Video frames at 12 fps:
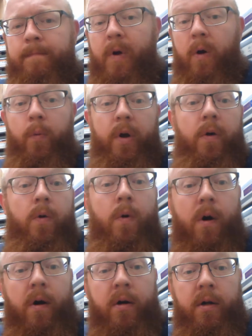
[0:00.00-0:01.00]
When we go to
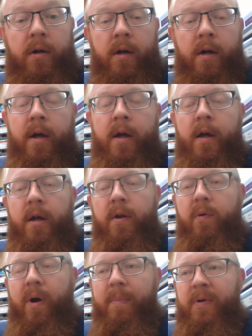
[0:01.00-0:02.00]
work,
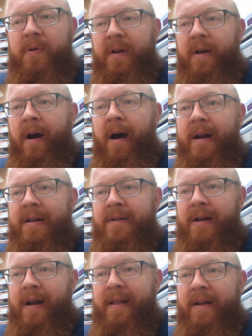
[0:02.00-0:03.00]
to represent God
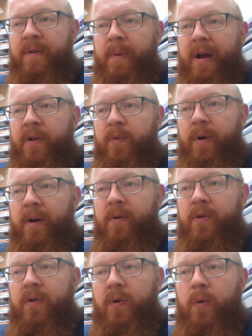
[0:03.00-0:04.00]
inside that space. We go
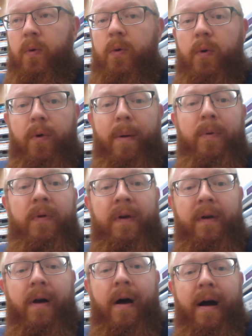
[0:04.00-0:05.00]
to school to
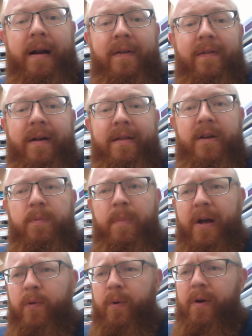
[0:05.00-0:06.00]
represent God inside that
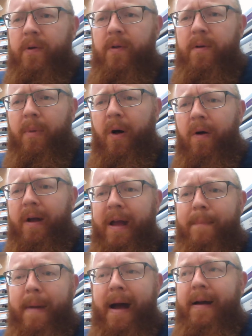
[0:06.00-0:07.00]
space. We go to the ball
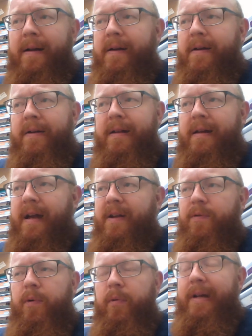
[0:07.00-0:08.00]
game back during the
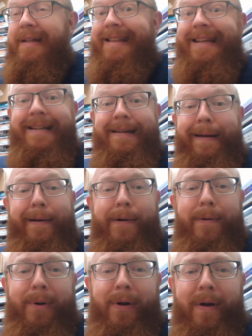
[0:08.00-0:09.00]
days when we did things like go
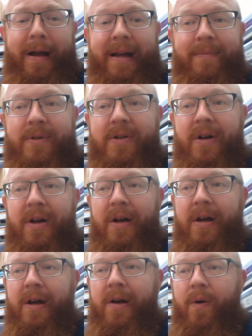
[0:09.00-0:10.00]
to ball games
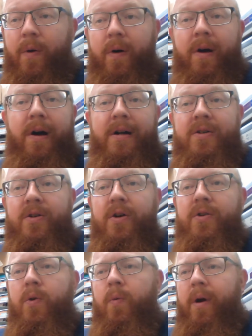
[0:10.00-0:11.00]
or
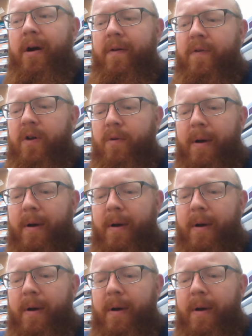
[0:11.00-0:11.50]
concerts or wherever you